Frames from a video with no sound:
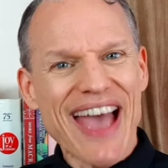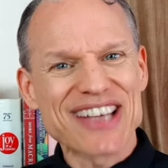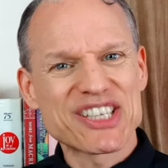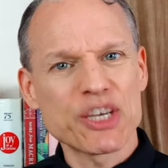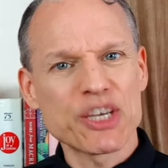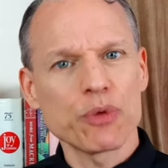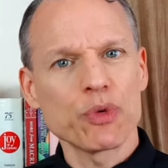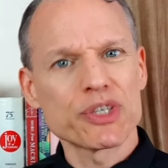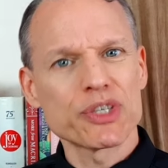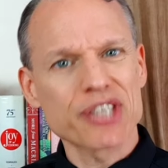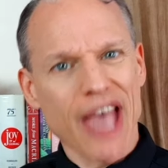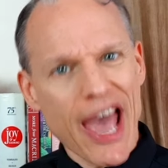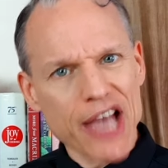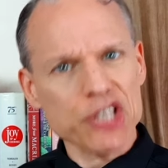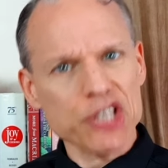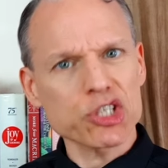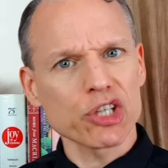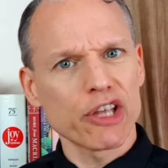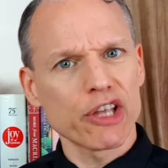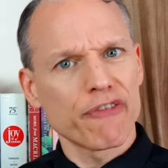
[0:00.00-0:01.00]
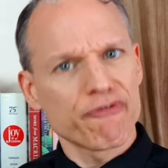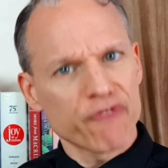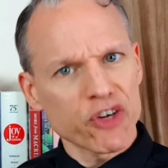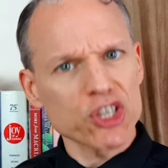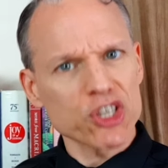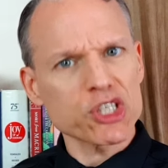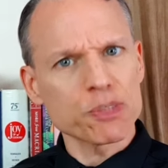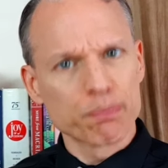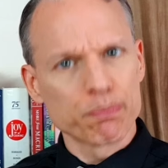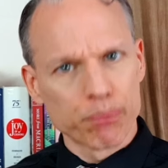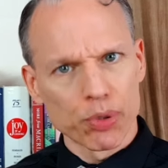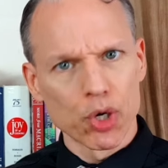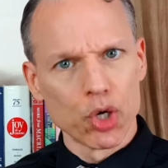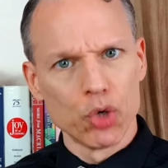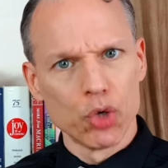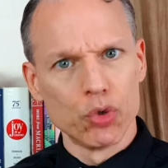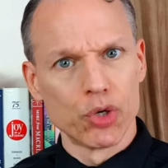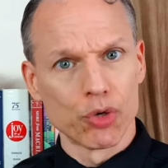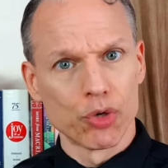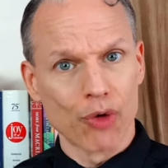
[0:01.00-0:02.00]
as it was actually first
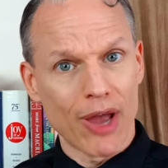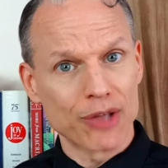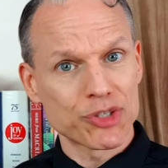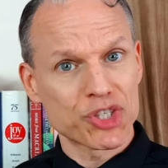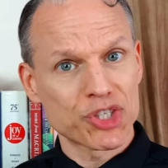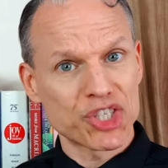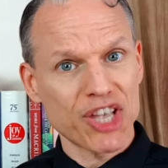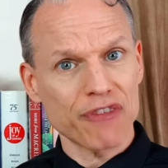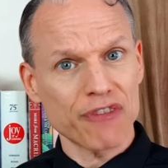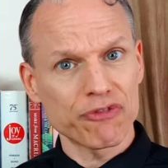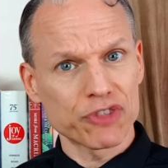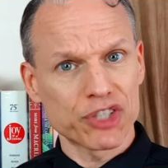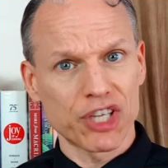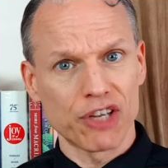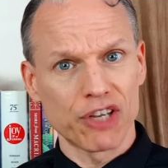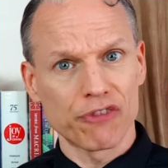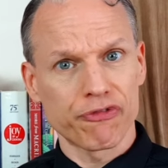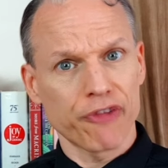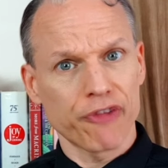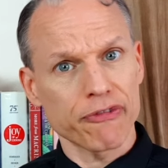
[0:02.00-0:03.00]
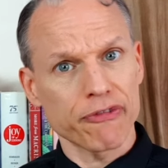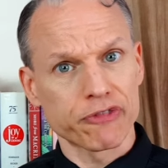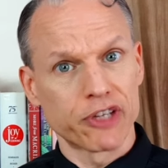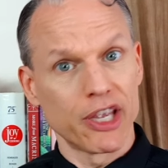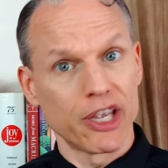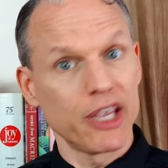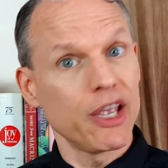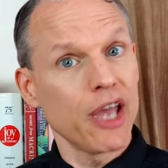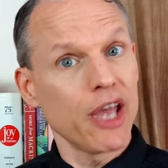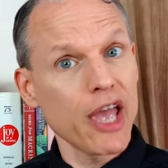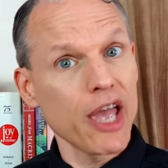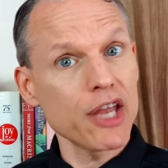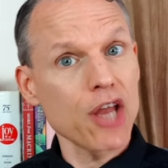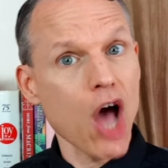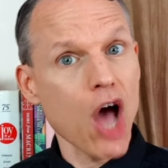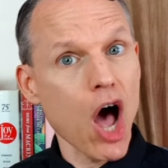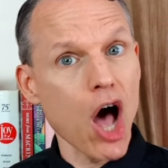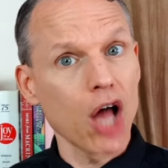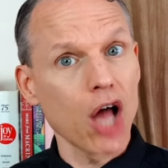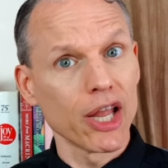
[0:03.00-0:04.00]
brewed around seventeen fifty in
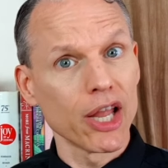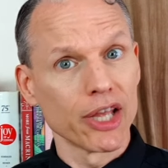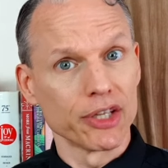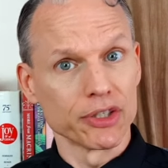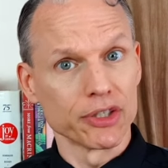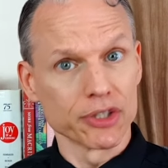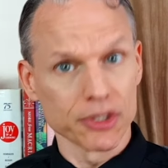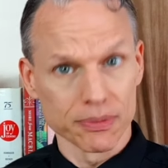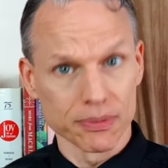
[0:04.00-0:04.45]
Holland.